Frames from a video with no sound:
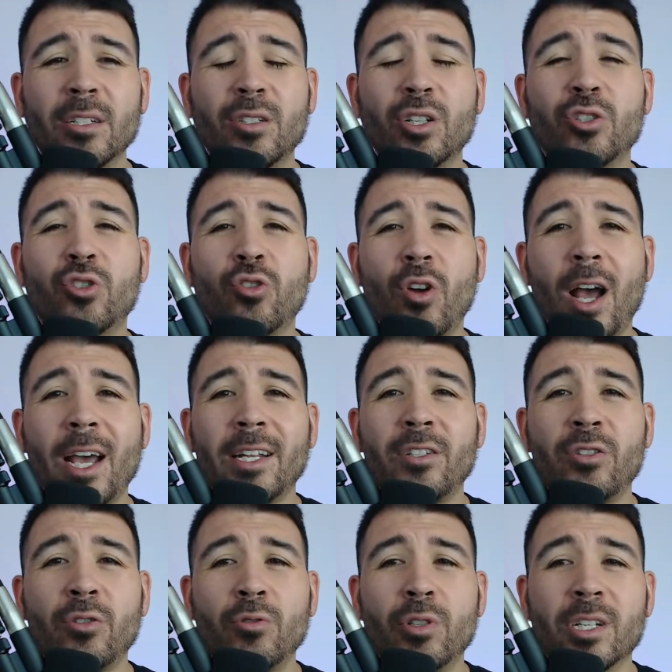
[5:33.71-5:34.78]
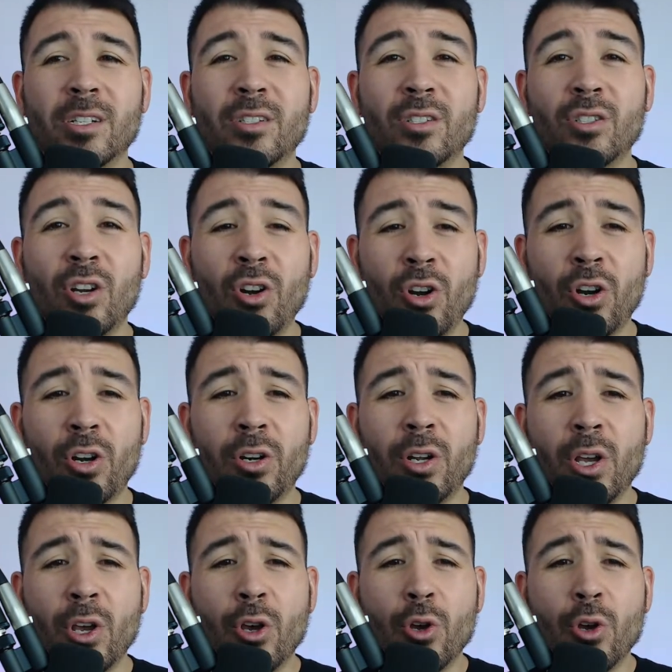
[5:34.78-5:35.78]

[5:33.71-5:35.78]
to try to discern